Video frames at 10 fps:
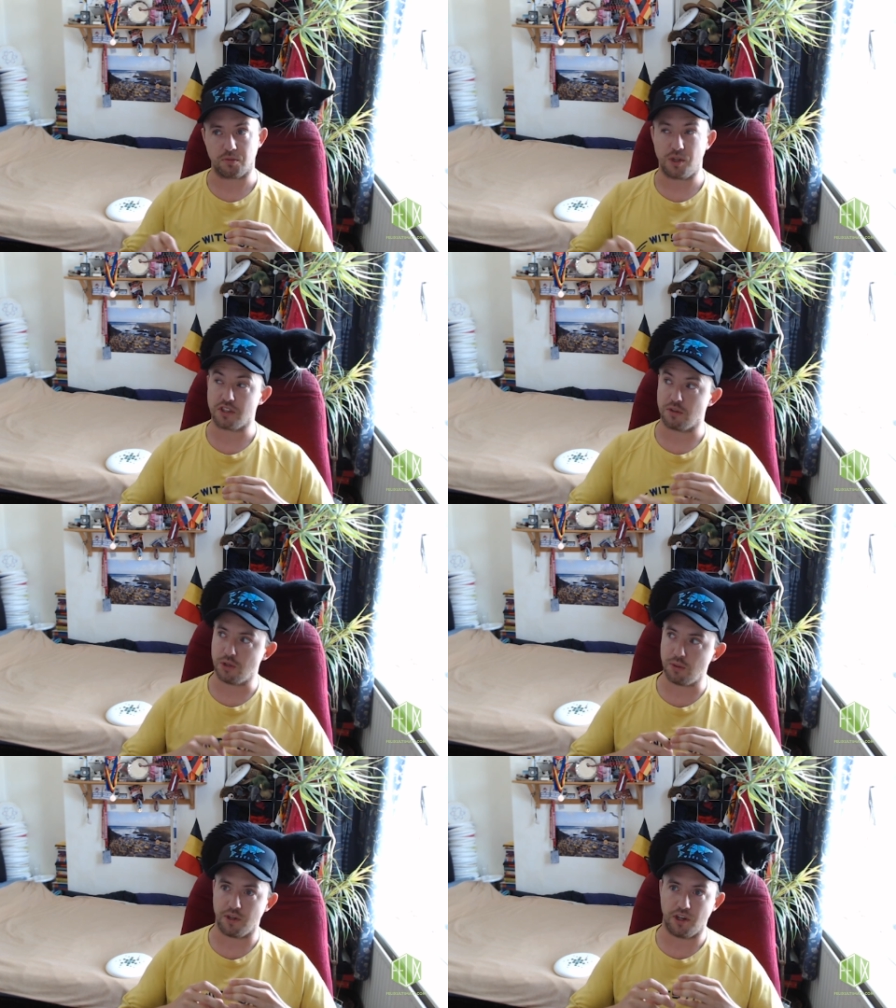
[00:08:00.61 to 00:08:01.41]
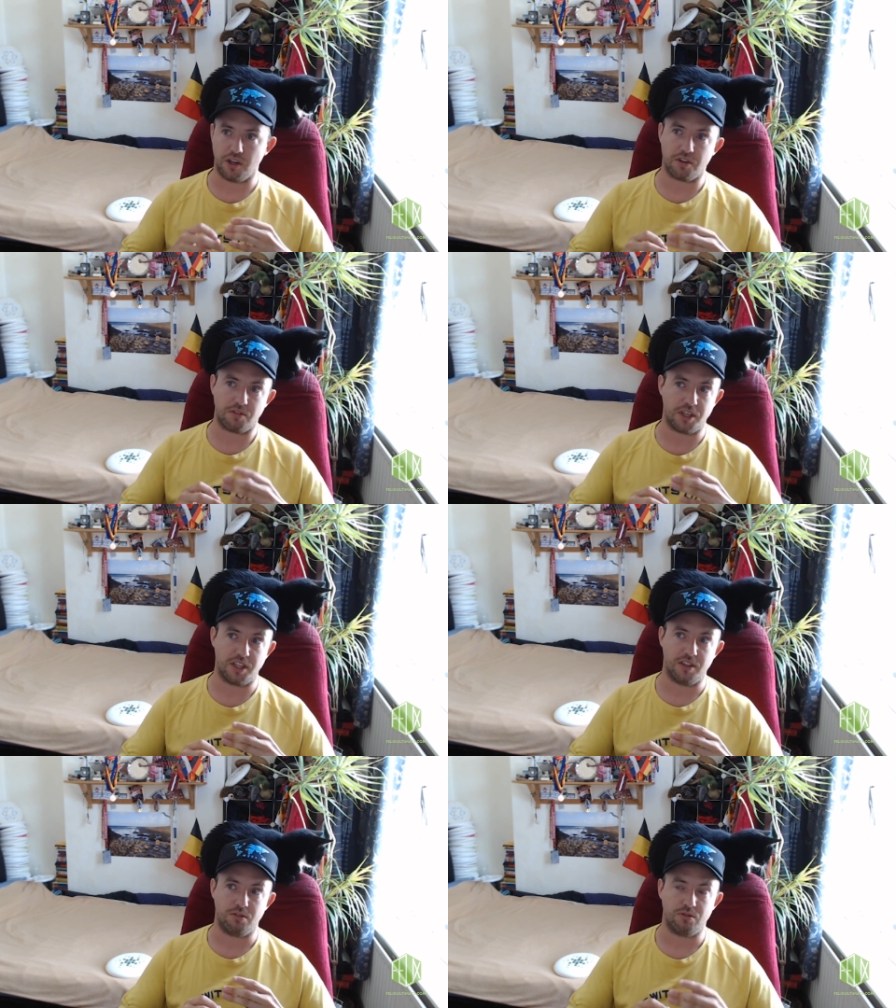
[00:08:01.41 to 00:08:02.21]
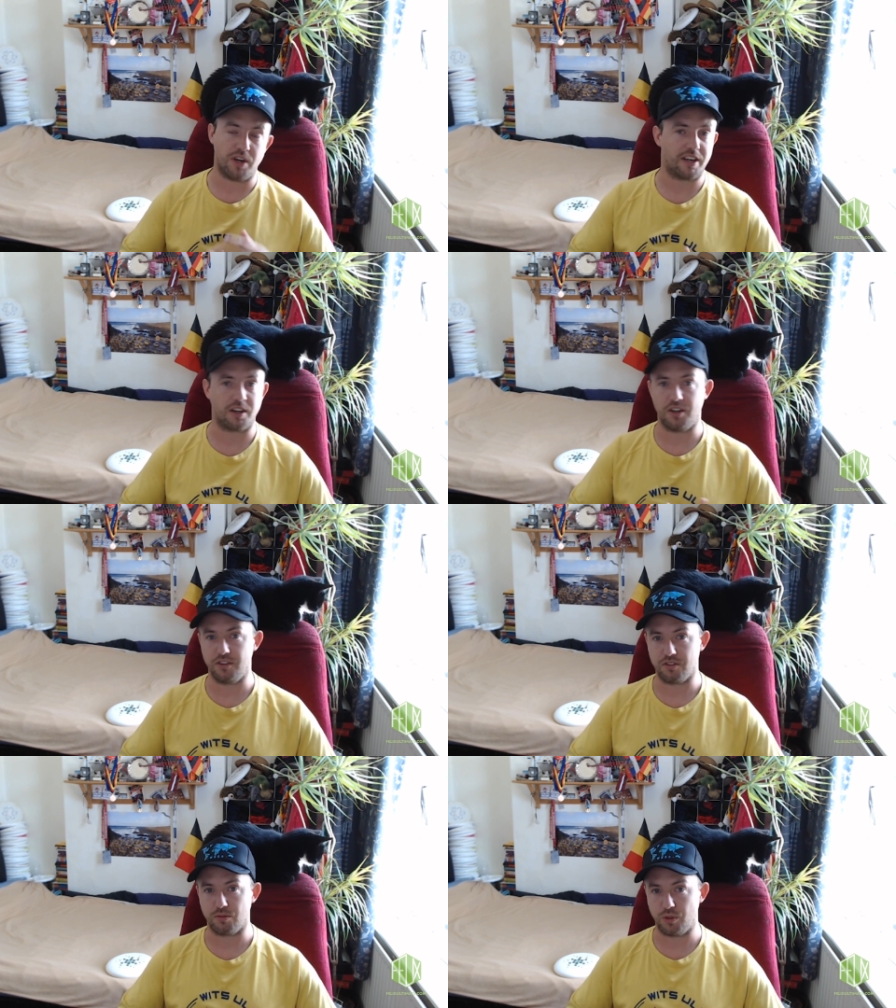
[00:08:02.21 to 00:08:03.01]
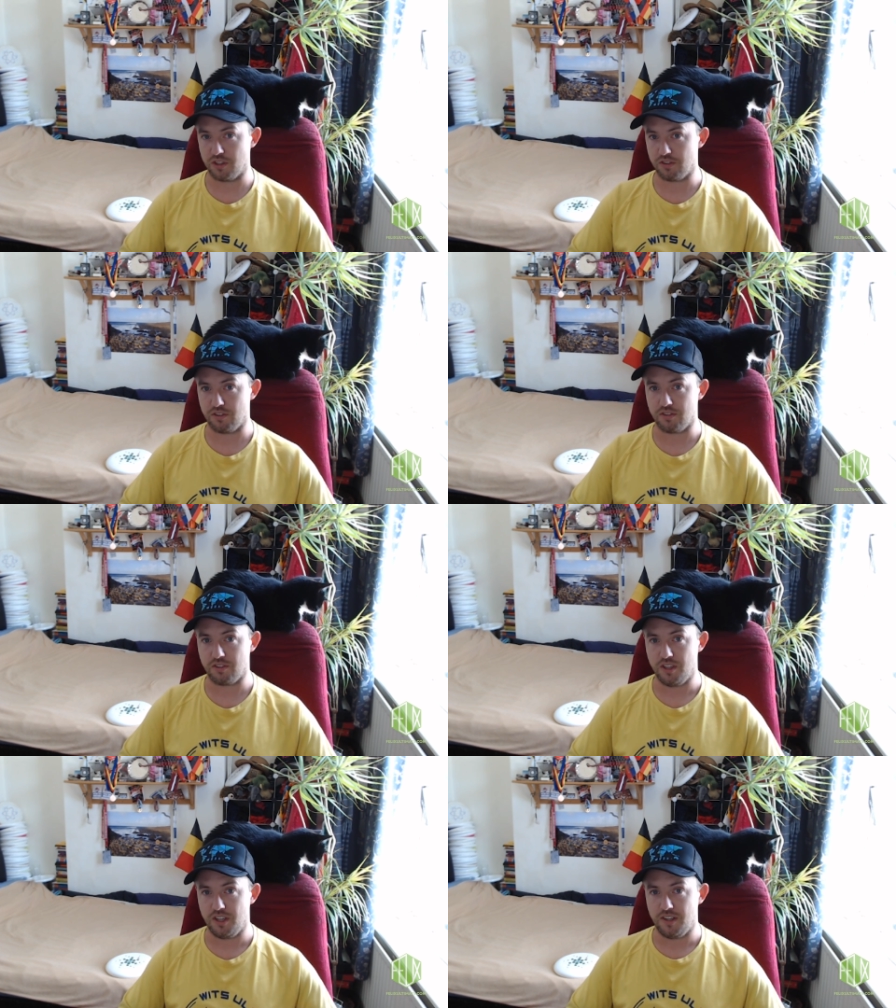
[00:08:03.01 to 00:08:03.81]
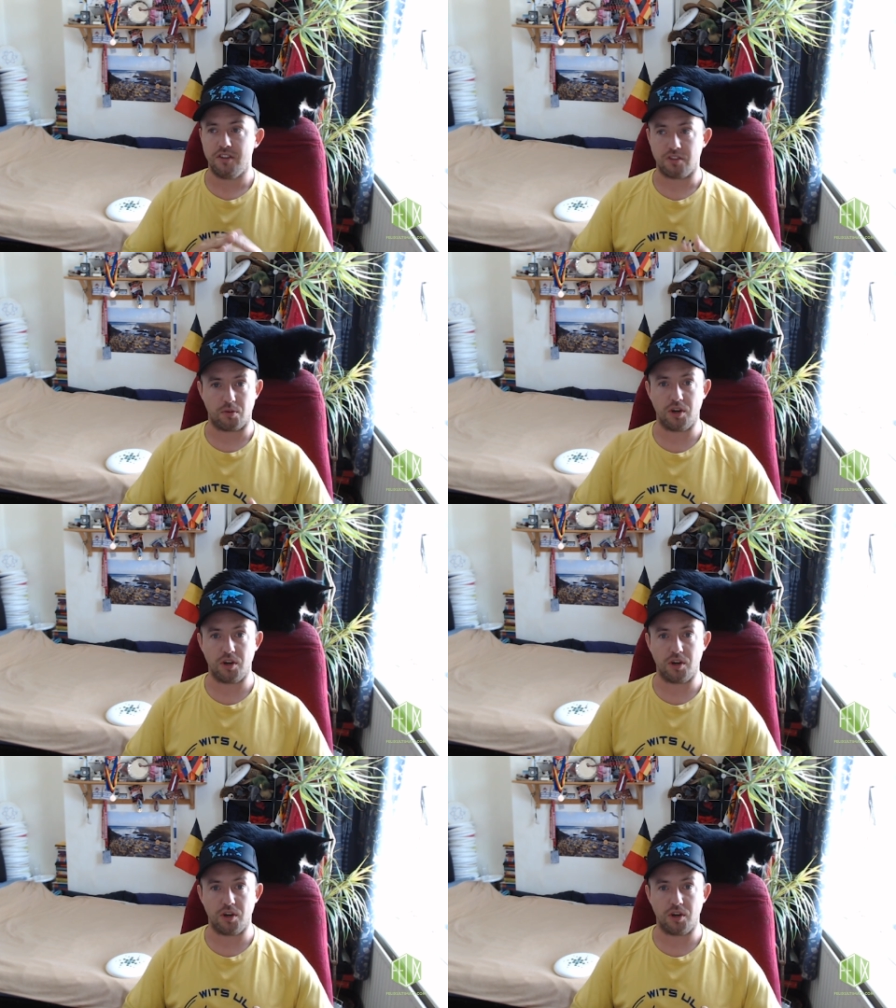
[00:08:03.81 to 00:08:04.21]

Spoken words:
which at the moment aren't really recognized as weaknesses. So one